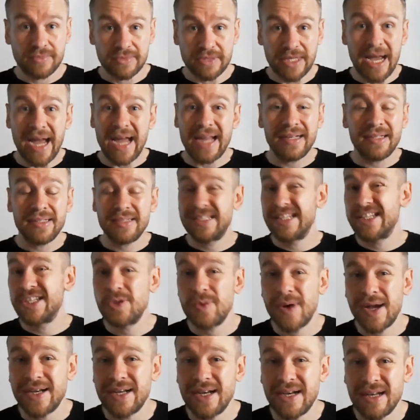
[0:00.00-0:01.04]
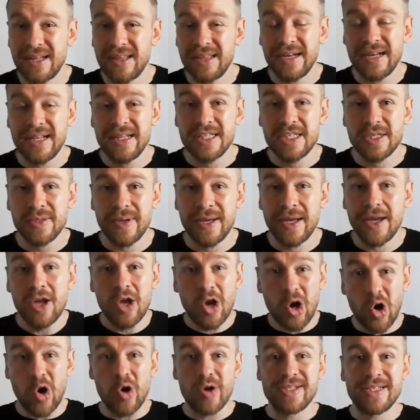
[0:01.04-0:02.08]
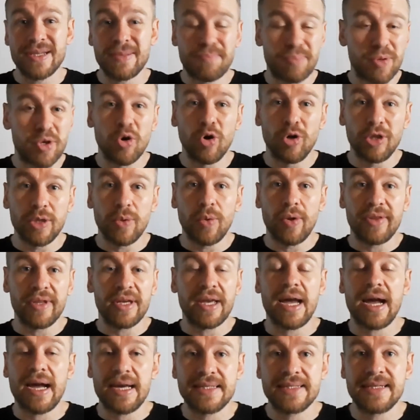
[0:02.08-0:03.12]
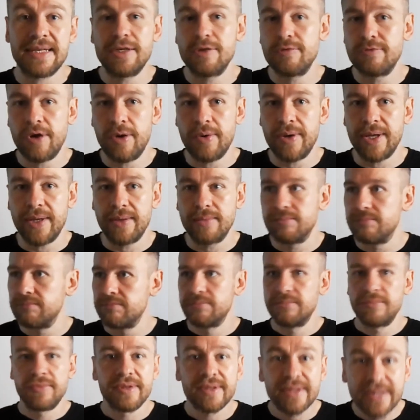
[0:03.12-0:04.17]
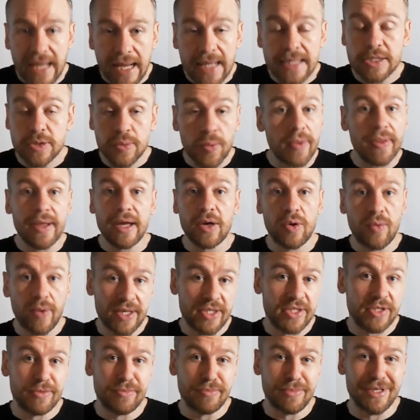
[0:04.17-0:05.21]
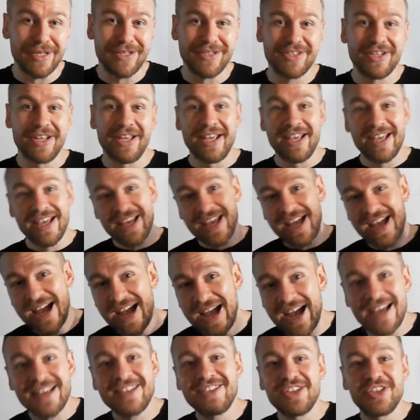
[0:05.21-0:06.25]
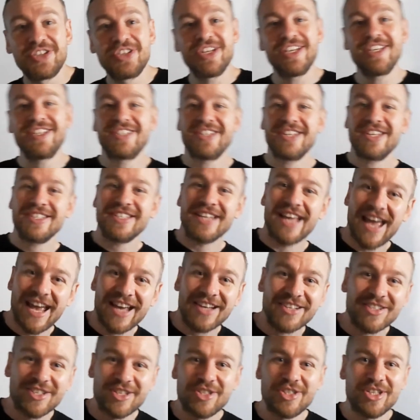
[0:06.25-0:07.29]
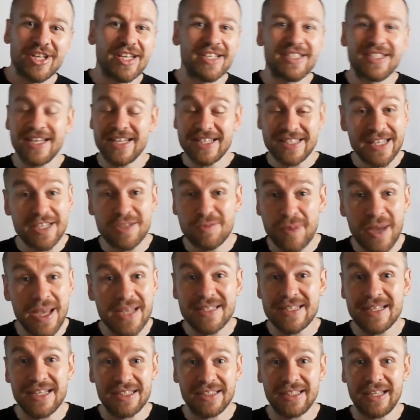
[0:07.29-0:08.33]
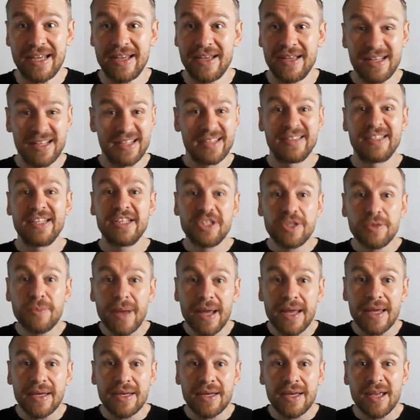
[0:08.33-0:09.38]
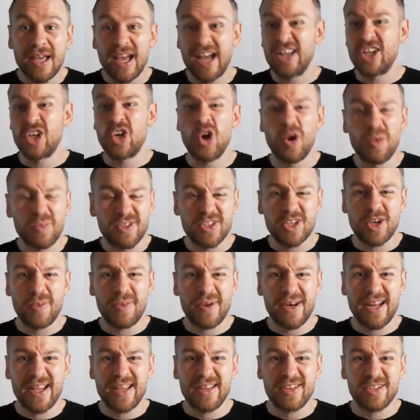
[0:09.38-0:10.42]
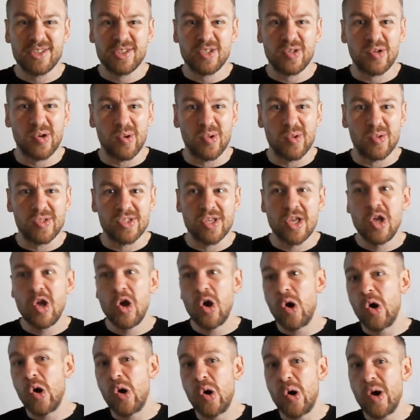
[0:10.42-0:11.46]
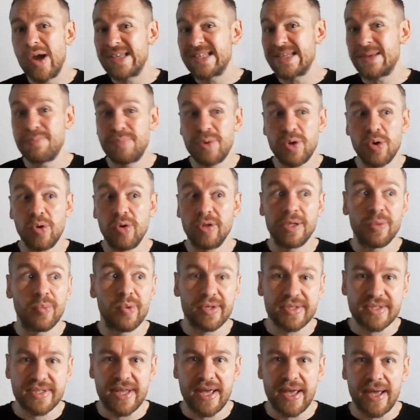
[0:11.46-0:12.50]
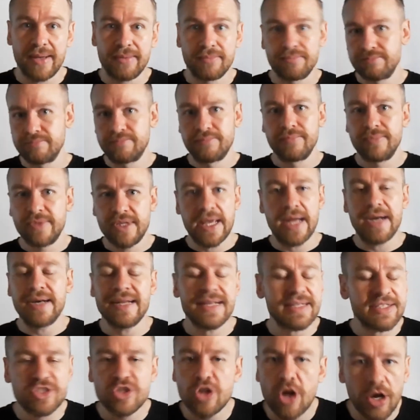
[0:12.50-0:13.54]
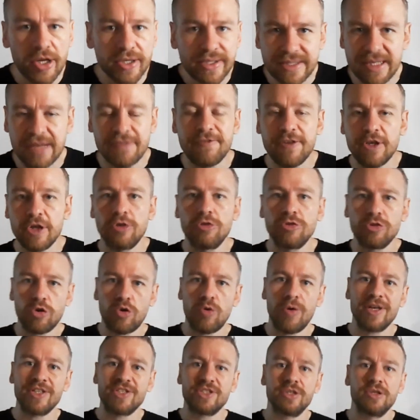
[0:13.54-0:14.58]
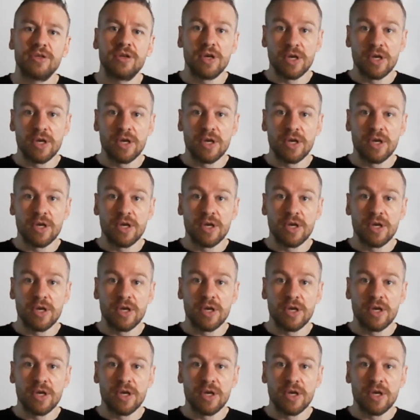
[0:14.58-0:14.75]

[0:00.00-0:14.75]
and did you add anything into it, or is it purely what the guy said who wrote it? That's what that question means. Eisegesis, exegesis is basically, did you make and contaminate the scrolls, or is it purely what's there? The end. It's not a difficult question